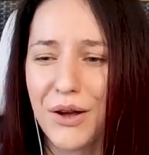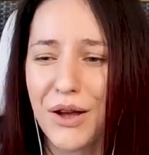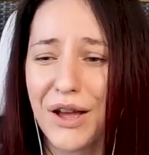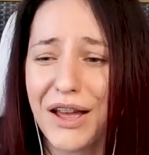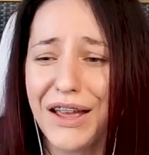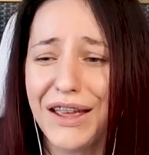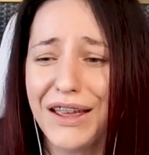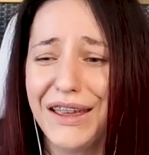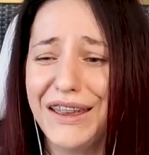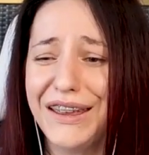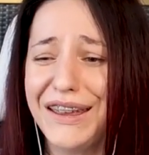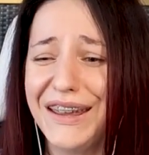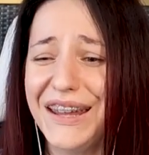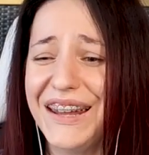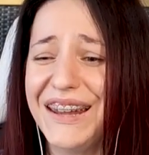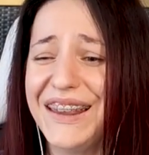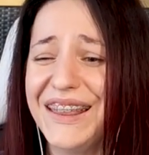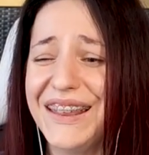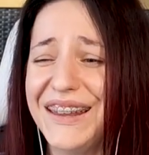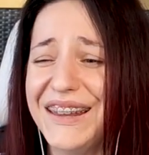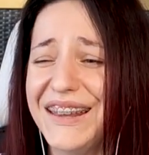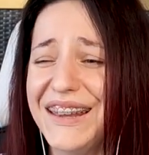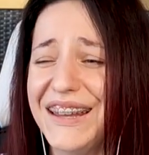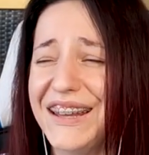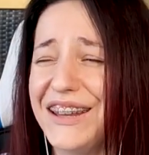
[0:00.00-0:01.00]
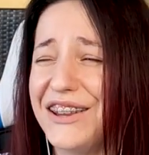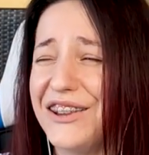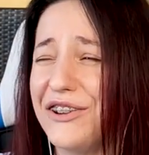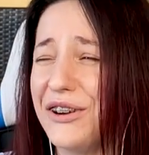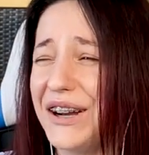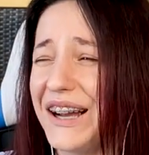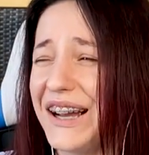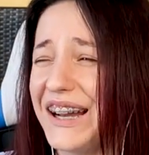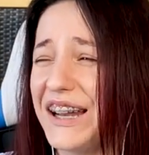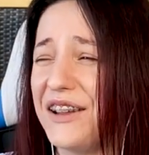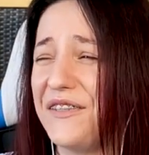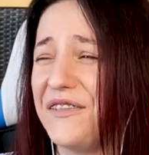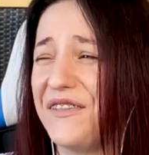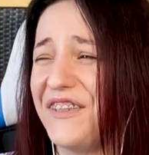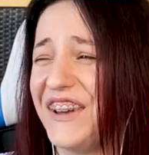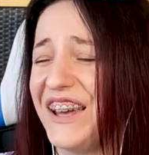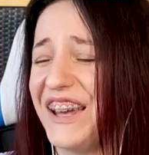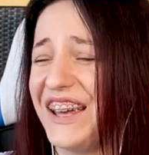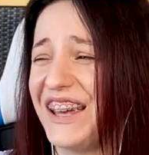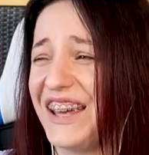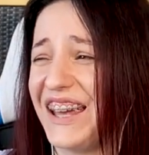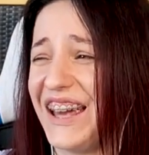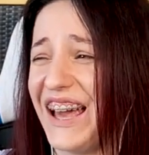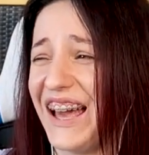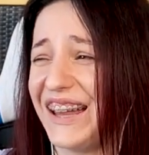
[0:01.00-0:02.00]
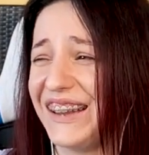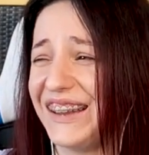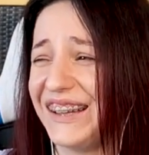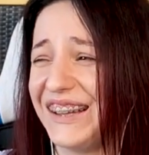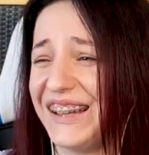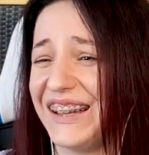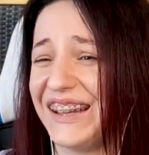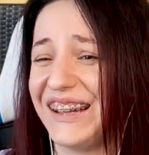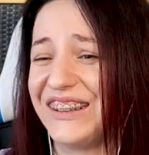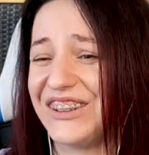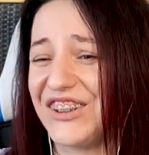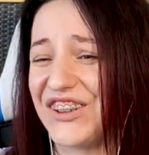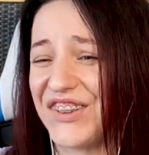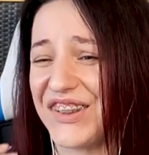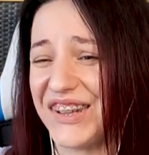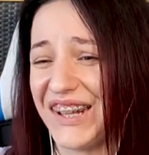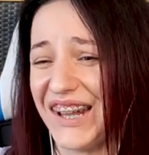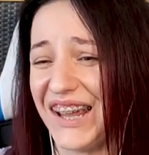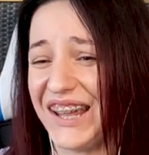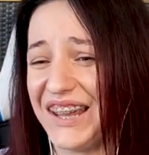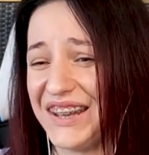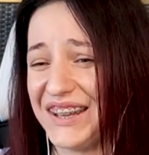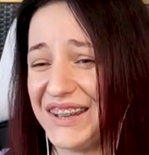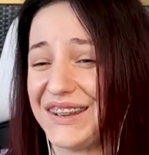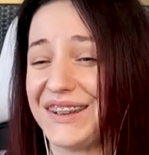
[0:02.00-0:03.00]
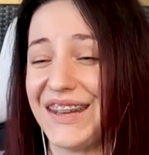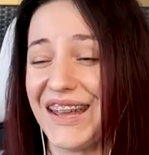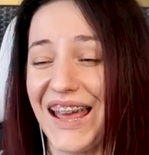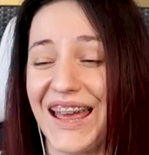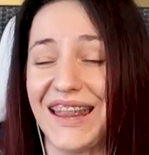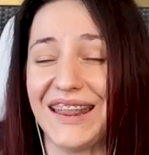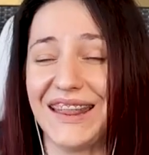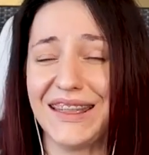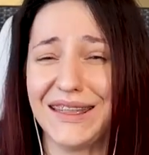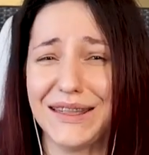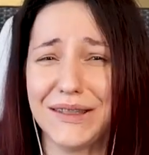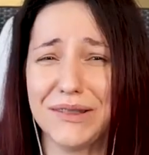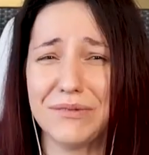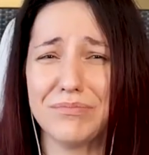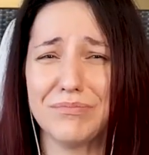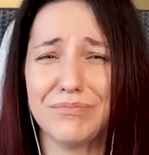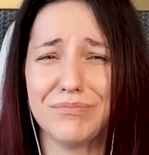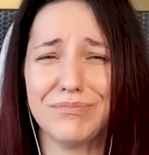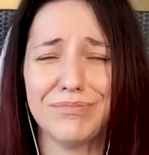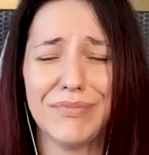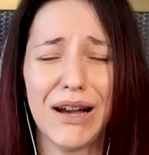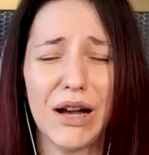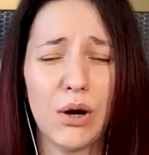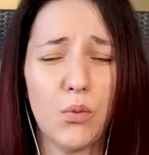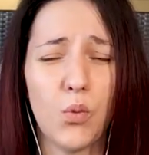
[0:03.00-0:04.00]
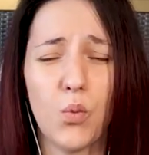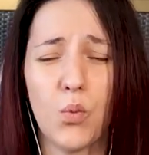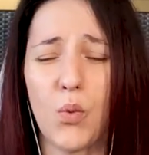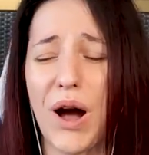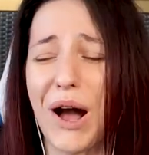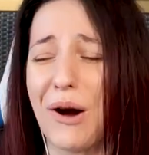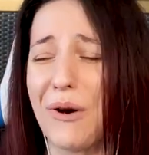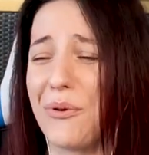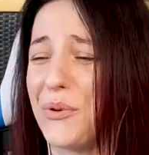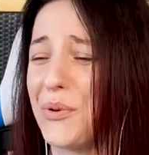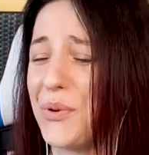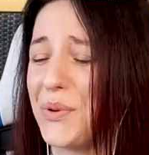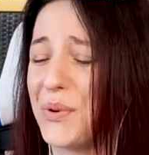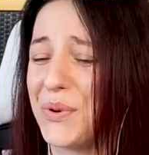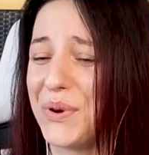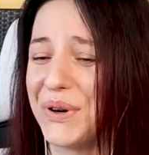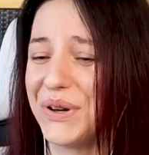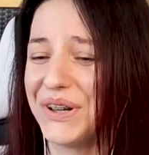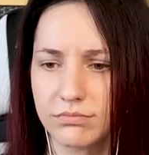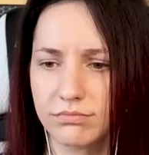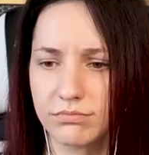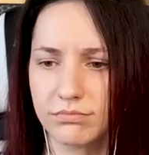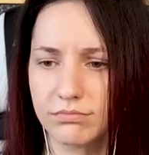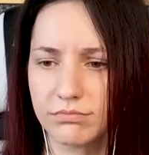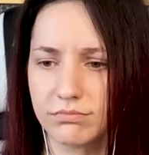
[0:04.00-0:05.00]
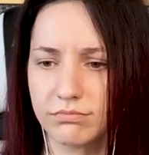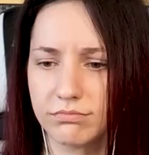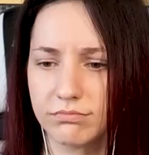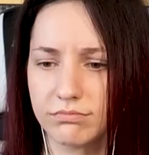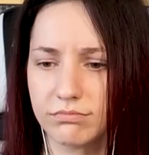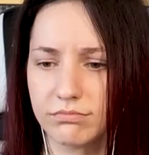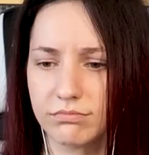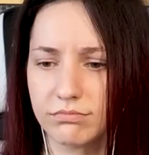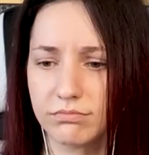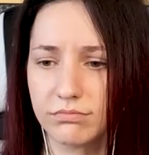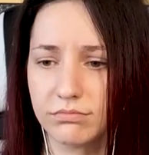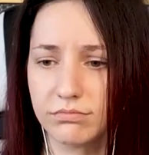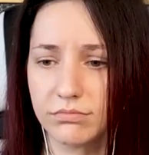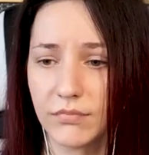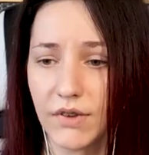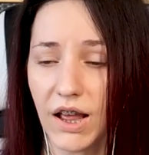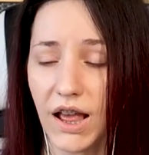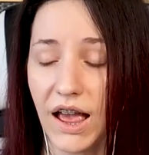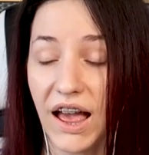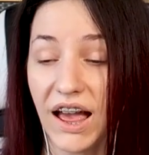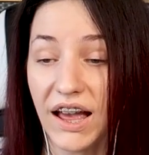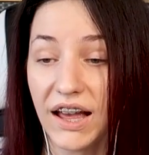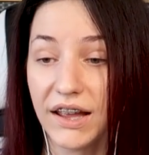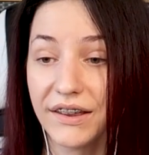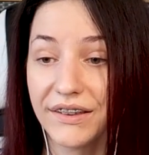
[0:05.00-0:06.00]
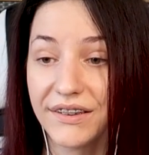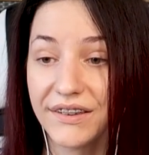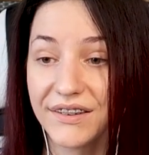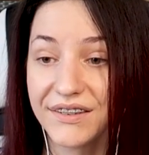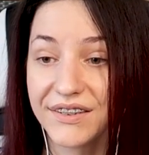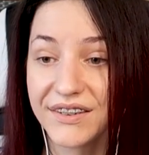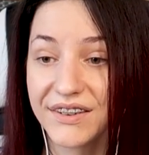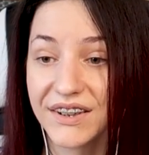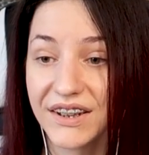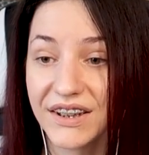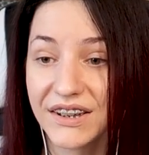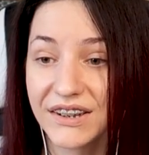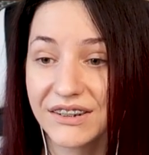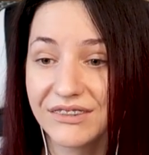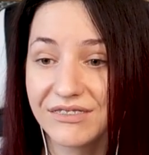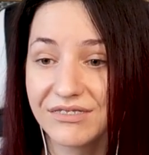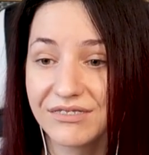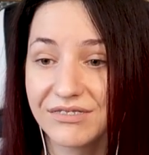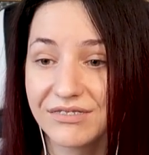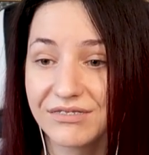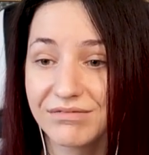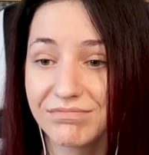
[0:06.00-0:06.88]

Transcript: doesn't do anything yet! He just like said... Wow. Hi, Nissan.